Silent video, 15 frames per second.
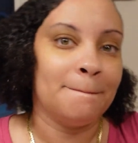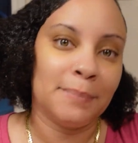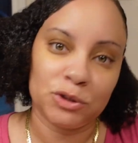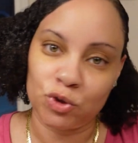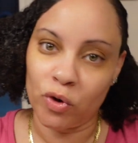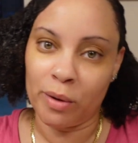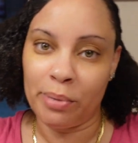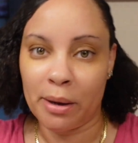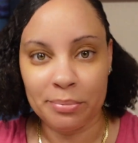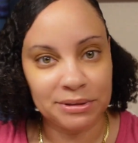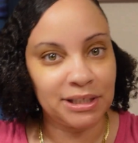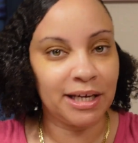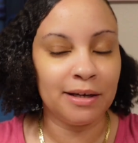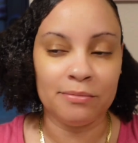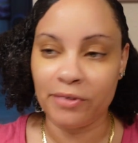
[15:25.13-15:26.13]
Salt and pepper
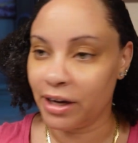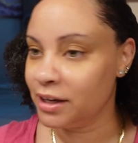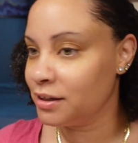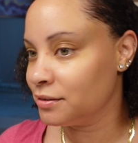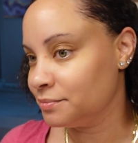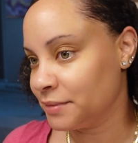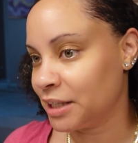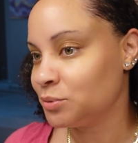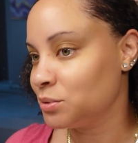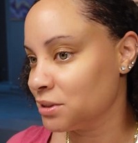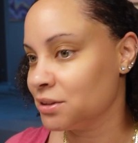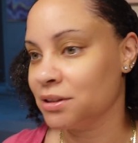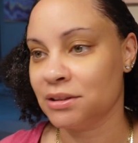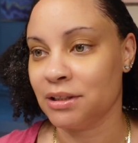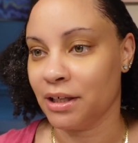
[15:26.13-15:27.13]
tight, right? That's what this
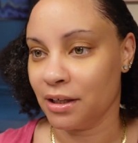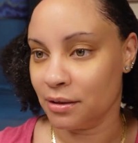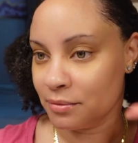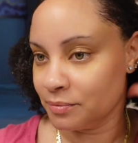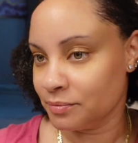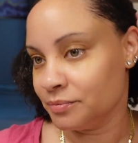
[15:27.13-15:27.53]
looks like.